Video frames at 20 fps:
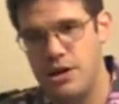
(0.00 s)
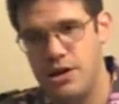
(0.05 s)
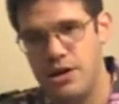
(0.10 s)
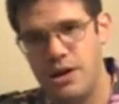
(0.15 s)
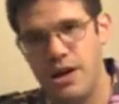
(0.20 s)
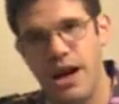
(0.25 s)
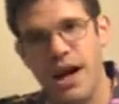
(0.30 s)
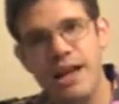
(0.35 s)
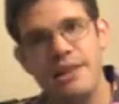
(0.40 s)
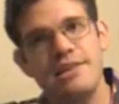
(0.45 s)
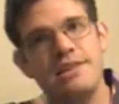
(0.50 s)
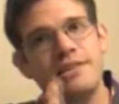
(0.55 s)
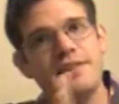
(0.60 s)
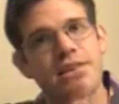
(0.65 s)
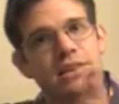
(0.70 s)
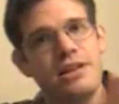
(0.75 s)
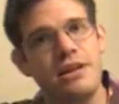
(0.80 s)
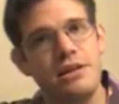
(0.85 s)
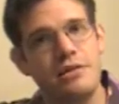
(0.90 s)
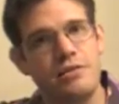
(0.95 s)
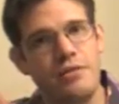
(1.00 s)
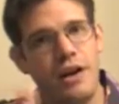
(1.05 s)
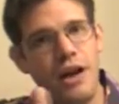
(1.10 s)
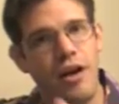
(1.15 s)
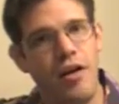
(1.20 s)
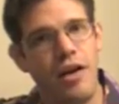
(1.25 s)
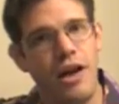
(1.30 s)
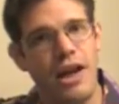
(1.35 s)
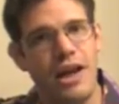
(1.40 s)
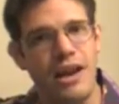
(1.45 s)
Constantly
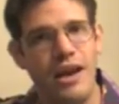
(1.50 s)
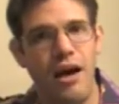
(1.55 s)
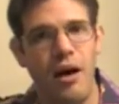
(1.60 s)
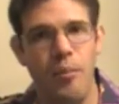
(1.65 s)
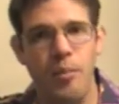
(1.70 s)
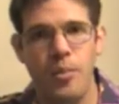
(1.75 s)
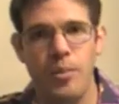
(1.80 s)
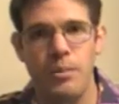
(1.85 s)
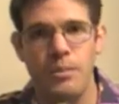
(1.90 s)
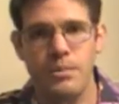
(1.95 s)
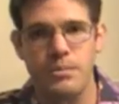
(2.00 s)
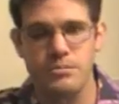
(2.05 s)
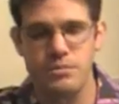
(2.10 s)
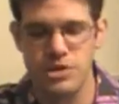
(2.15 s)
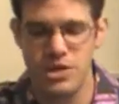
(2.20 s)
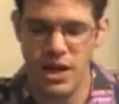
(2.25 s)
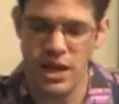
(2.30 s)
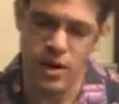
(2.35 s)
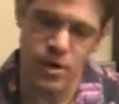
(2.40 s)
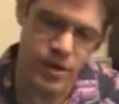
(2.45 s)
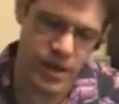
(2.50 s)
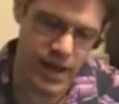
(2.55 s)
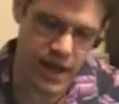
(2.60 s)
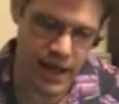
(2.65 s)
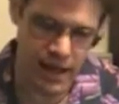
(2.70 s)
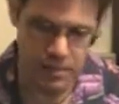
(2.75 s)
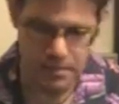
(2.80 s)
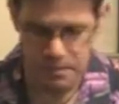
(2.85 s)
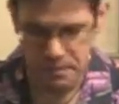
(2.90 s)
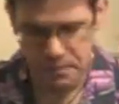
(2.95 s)
vary it up. Say,
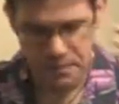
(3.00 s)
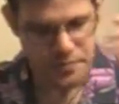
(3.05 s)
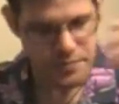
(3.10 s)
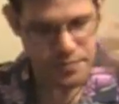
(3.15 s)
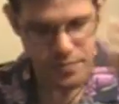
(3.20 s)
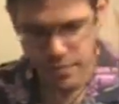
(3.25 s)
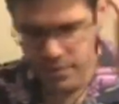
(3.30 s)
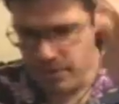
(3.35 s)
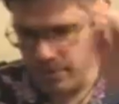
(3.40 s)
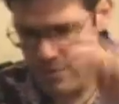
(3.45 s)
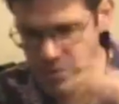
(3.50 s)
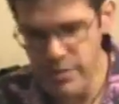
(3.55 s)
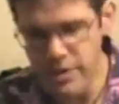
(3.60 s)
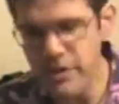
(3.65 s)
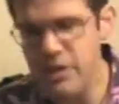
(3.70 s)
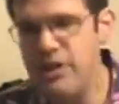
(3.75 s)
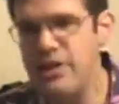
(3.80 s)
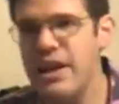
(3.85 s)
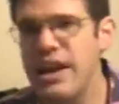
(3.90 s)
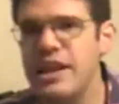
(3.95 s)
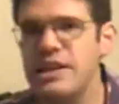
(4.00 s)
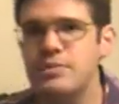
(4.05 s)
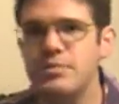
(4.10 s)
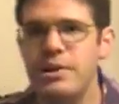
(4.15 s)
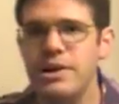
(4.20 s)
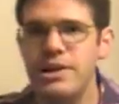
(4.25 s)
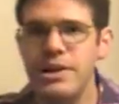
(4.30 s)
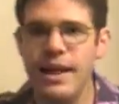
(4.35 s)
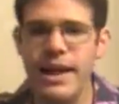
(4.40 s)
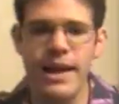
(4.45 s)
okay, today's
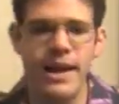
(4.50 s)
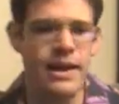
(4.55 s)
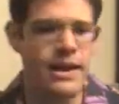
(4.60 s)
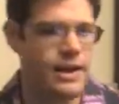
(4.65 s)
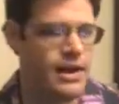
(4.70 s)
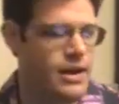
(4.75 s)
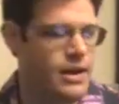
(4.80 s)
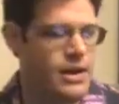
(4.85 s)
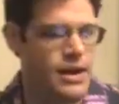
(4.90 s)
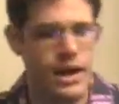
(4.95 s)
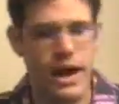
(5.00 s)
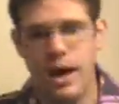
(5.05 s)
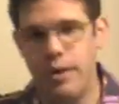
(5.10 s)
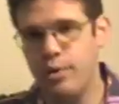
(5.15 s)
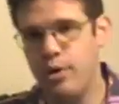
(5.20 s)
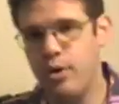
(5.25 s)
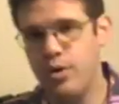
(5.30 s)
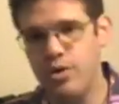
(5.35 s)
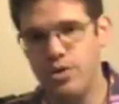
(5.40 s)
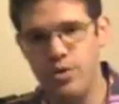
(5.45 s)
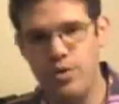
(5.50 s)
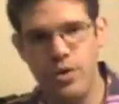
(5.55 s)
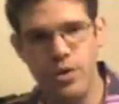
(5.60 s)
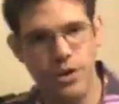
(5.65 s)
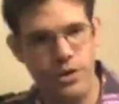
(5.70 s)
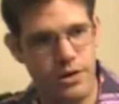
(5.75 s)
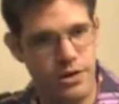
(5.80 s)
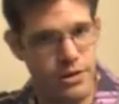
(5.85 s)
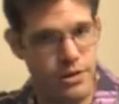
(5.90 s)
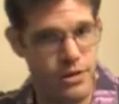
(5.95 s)
Monday, I'm going to
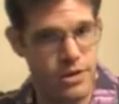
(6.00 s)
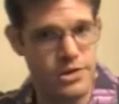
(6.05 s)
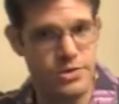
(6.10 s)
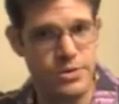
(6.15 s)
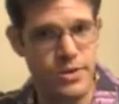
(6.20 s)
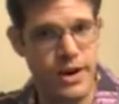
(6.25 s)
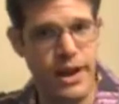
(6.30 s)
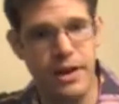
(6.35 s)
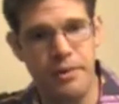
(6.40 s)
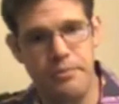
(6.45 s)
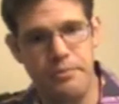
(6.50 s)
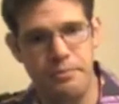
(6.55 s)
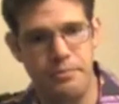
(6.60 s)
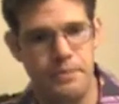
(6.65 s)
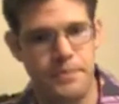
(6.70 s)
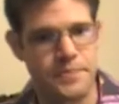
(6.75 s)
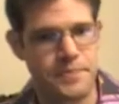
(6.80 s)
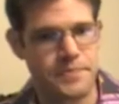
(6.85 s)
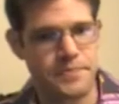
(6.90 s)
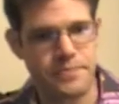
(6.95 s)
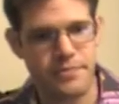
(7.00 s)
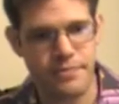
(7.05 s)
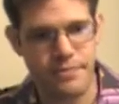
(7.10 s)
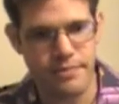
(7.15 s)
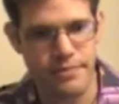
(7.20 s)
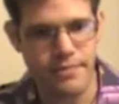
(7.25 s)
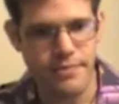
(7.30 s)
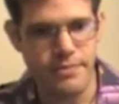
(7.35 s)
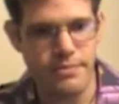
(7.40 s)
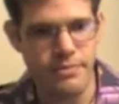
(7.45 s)
work this way.
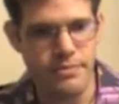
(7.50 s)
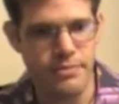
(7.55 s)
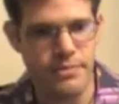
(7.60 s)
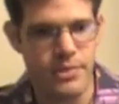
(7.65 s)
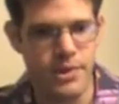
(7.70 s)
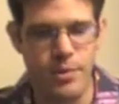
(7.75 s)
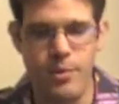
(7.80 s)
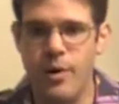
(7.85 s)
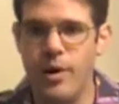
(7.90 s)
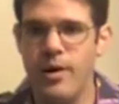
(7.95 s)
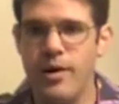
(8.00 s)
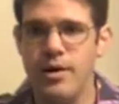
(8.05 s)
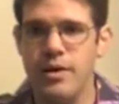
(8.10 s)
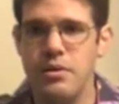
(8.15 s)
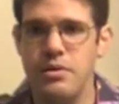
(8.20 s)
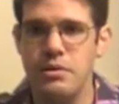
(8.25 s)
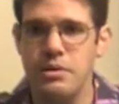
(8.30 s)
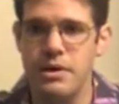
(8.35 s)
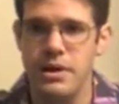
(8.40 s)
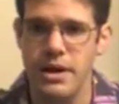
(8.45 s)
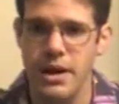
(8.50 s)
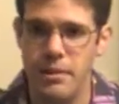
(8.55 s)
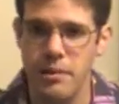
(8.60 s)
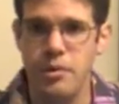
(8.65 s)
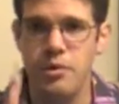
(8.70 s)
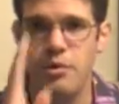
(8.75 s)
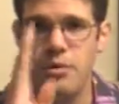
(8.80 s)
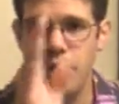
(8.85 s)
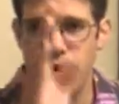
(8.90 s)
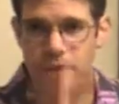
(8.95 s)
Tomorrow, I'm
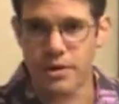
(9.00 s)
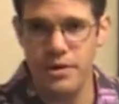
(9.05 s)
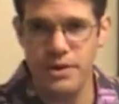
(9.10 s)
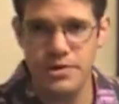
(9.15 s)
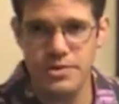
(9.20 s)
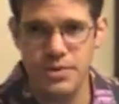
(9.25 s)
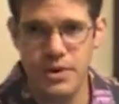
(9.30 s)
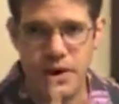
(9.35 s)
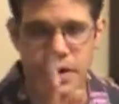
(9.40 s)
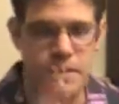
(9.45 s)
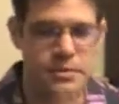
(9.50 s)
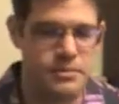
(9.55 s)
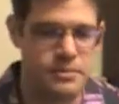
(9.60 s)
going to work this way.